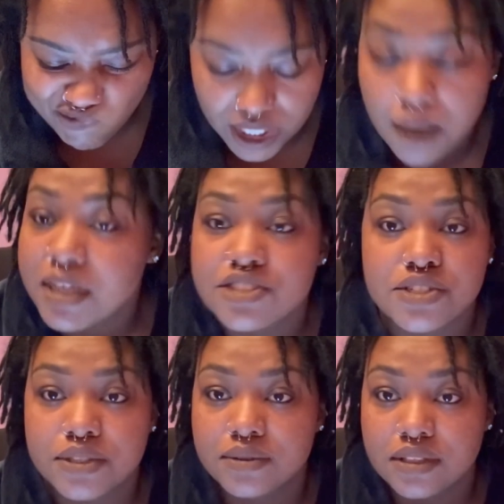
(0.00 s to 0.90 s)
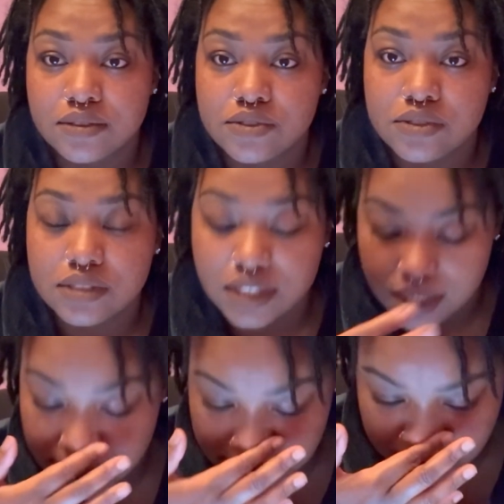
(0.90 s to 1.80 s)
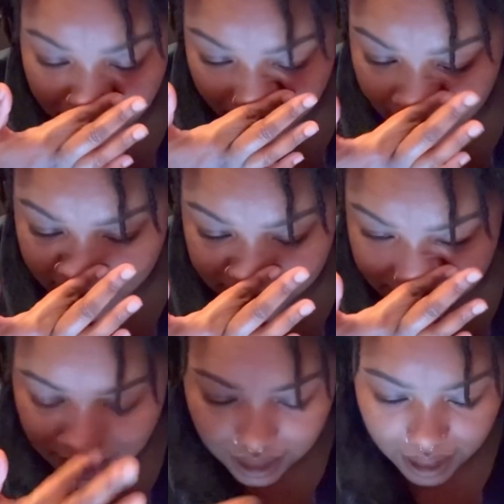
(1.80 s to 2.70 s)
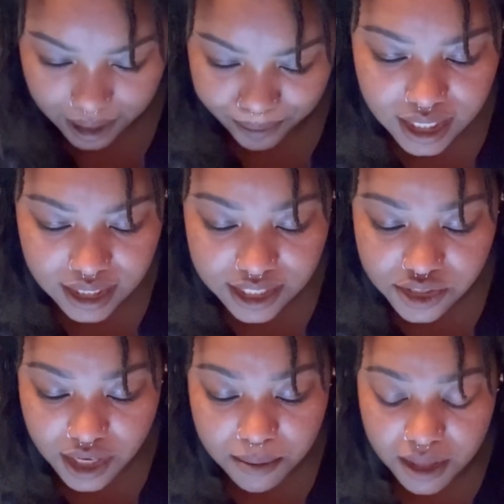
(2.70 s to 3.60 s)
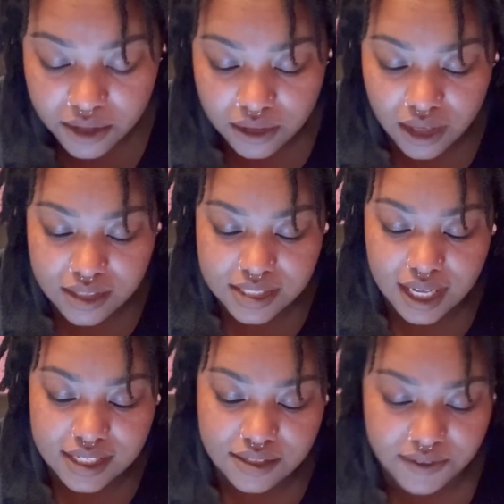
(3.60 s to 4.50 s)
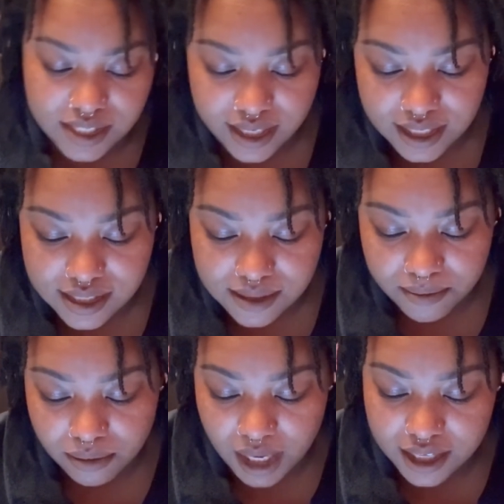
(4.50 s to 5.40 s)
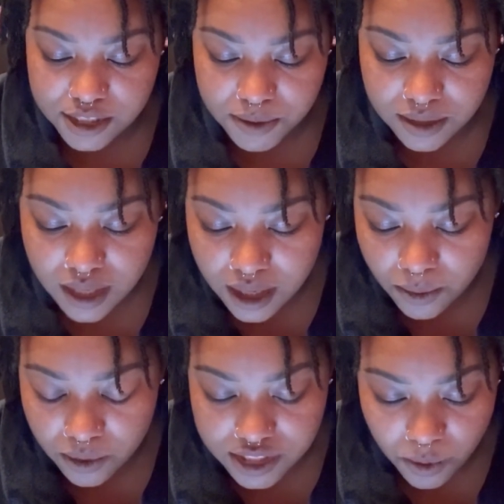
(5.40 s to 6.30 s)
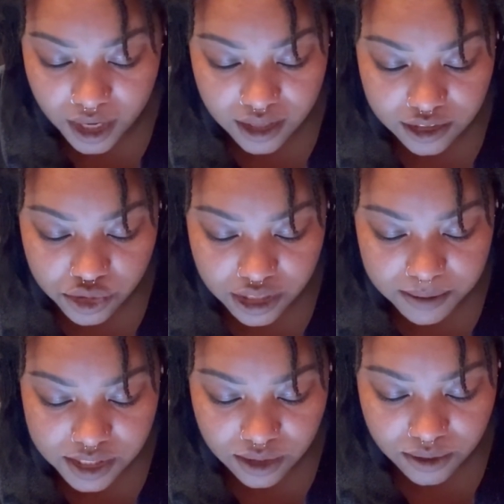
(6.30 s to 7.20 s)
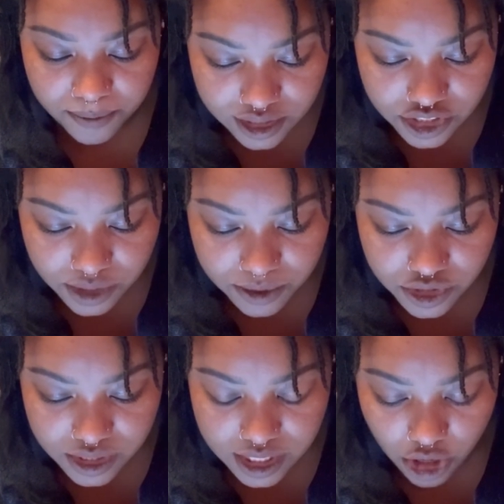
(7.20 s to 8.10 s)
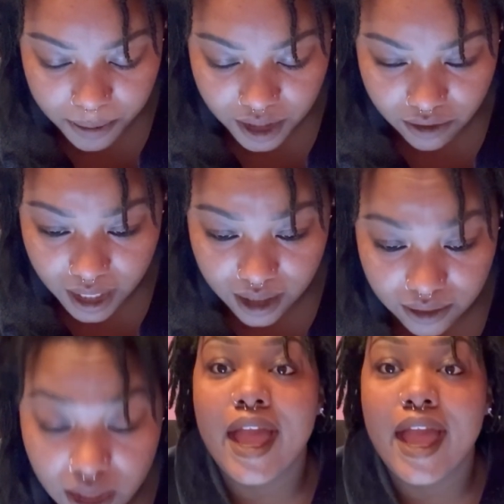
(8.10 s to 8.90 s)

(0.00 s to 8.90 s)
I'm unsure who little Julia is, but yeah. Yesterday, mother-in-law decided to visit us. My husband was away on a trip, so she was just helping around.